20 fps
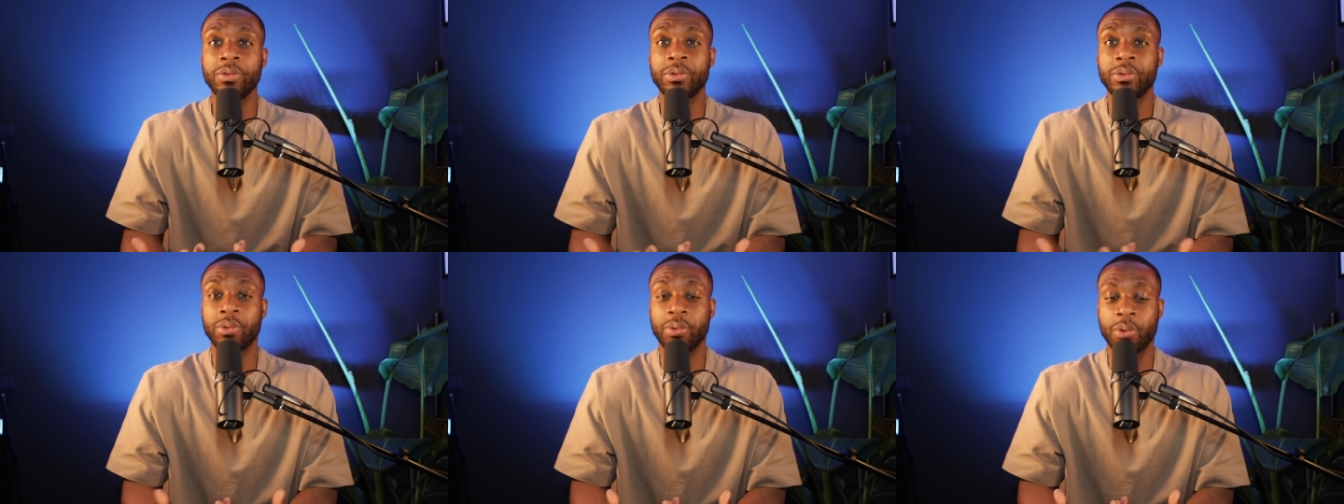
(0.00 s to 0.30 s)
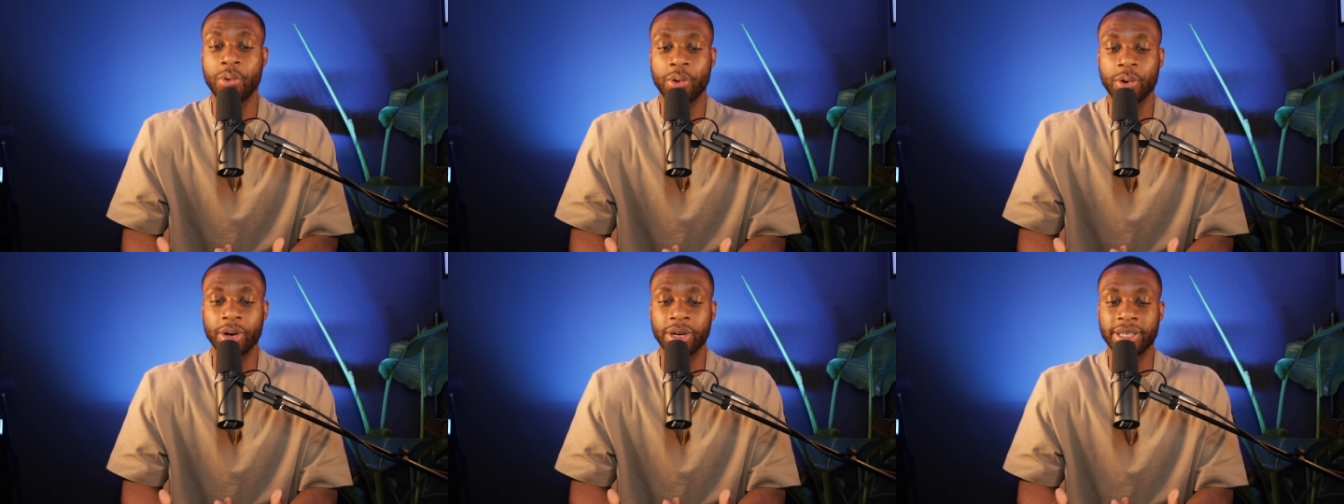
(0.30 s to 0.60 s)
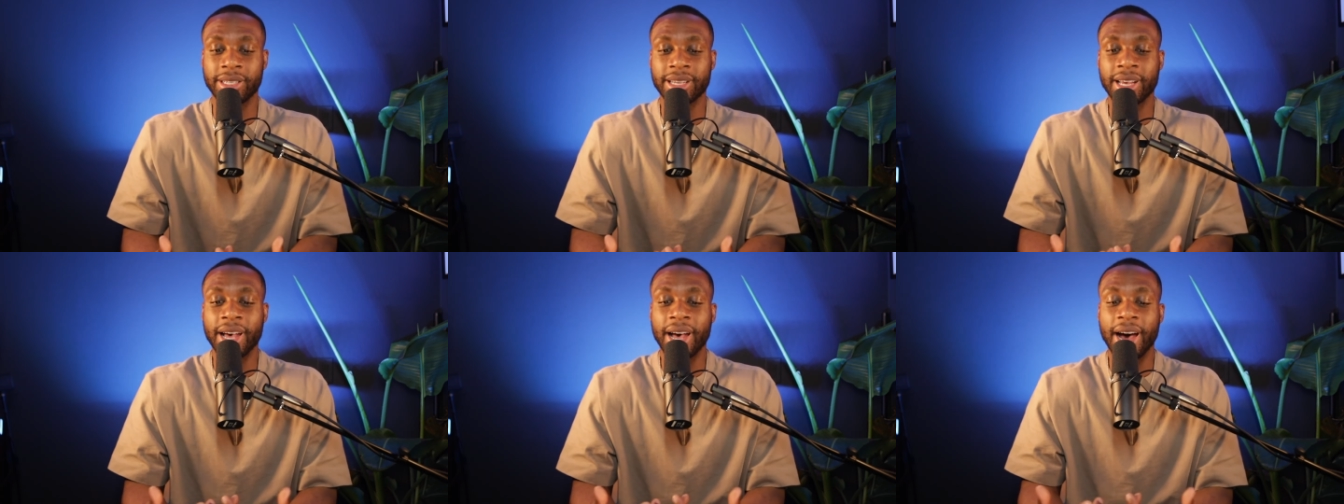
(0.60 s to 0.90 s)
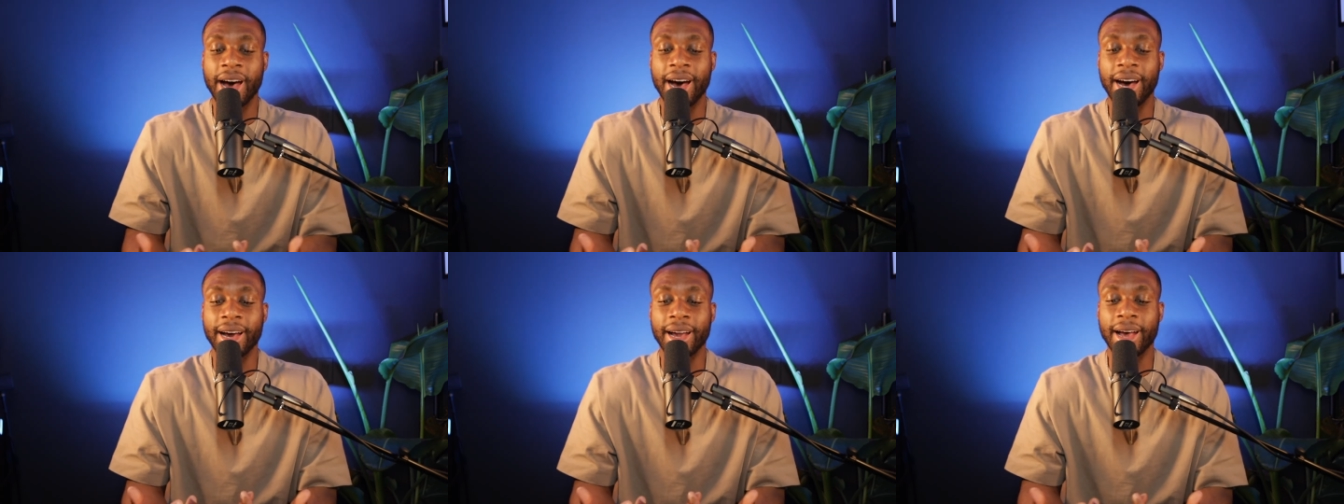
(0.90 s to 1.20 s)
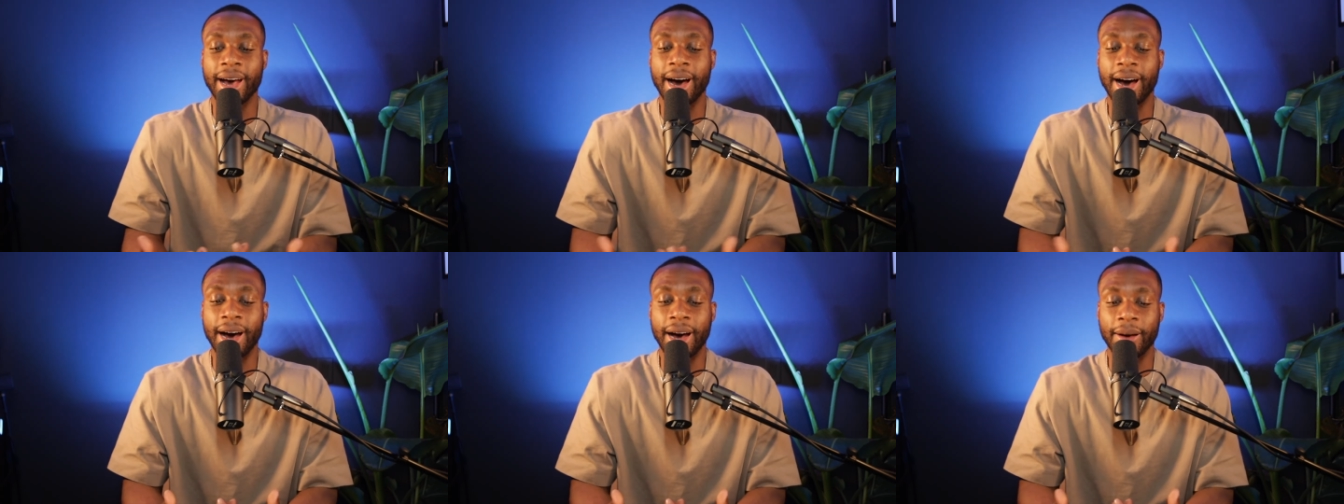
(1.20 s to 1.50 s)
towards a
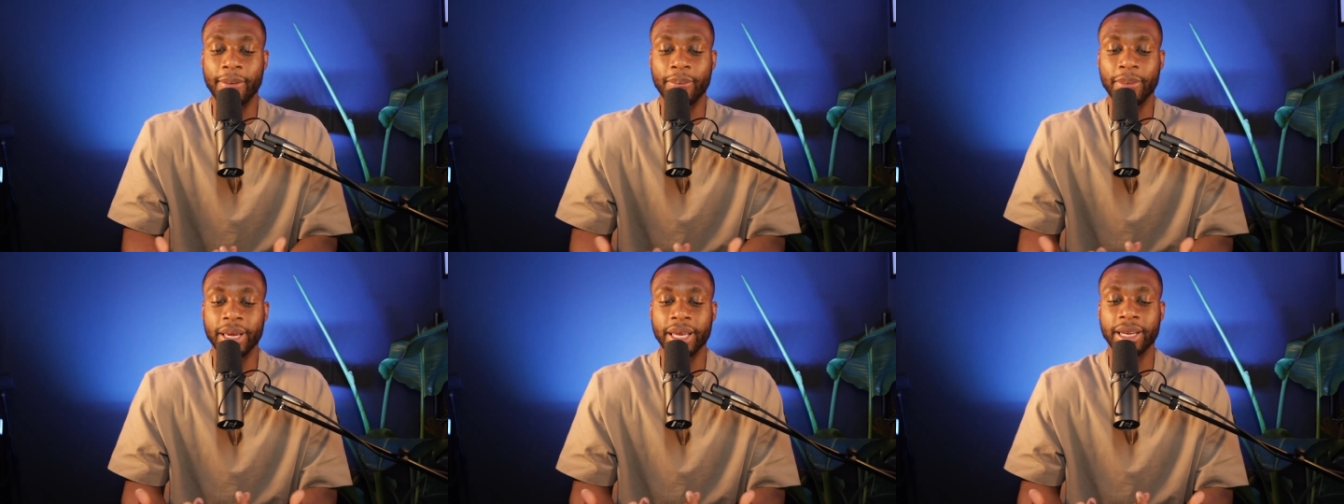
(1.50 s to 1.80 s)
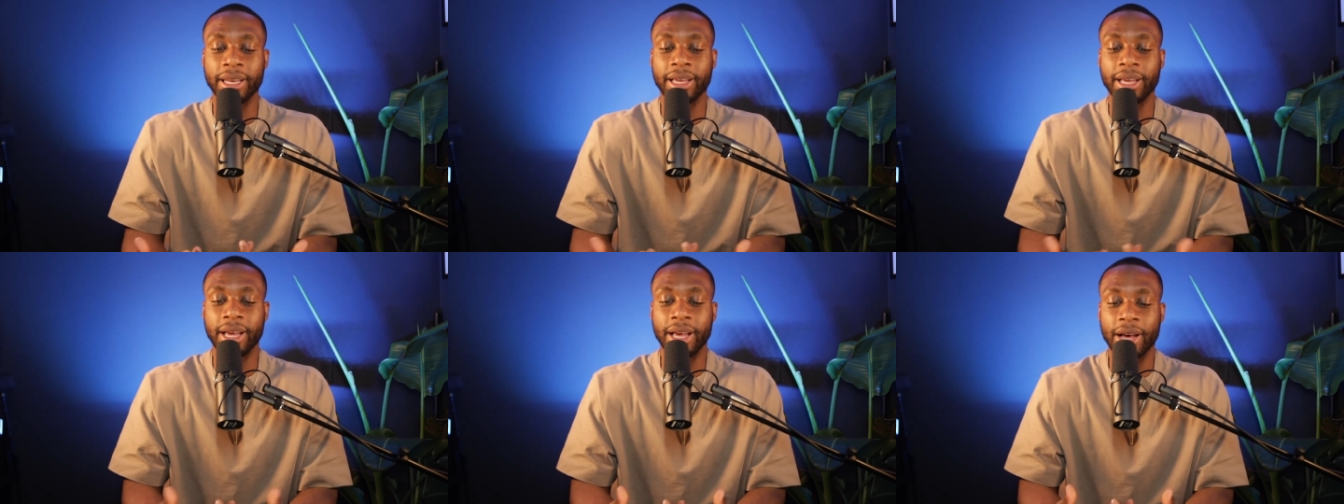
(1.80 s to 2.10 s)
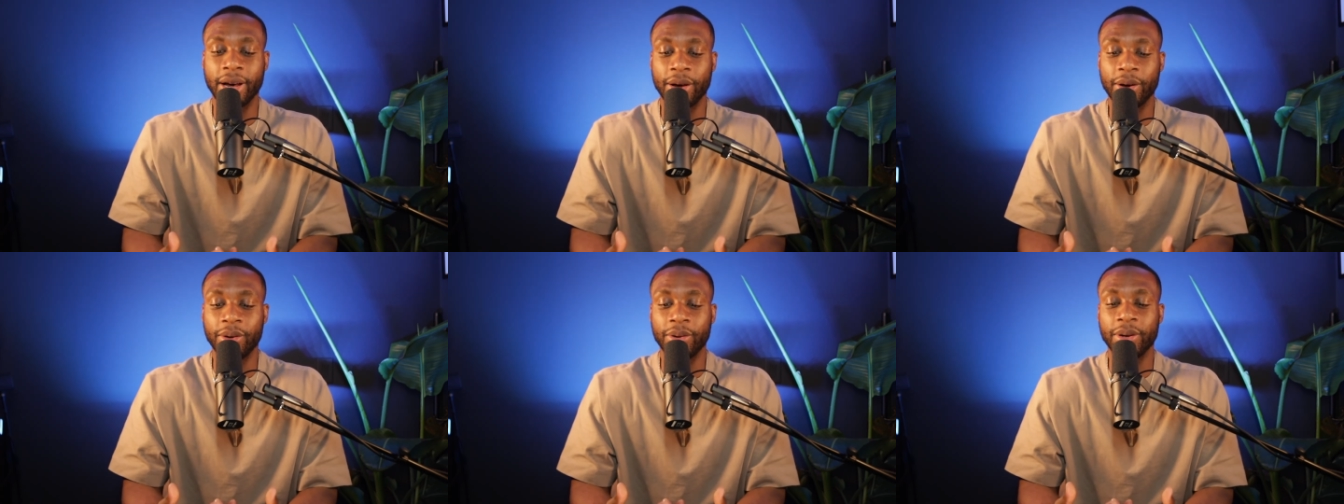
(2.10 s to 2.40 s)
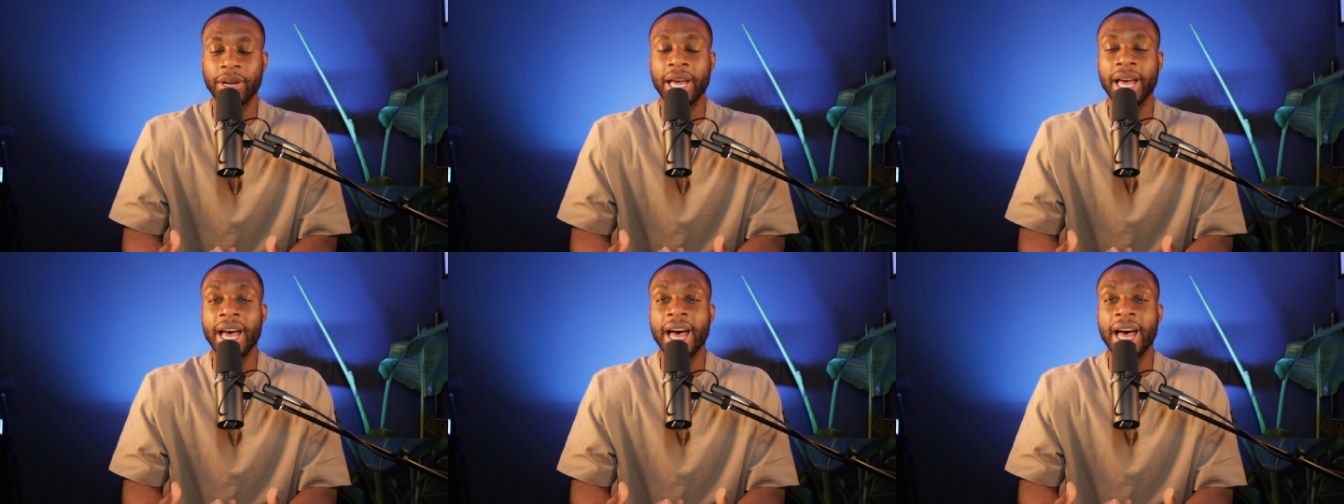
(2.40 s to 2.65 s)
common goal.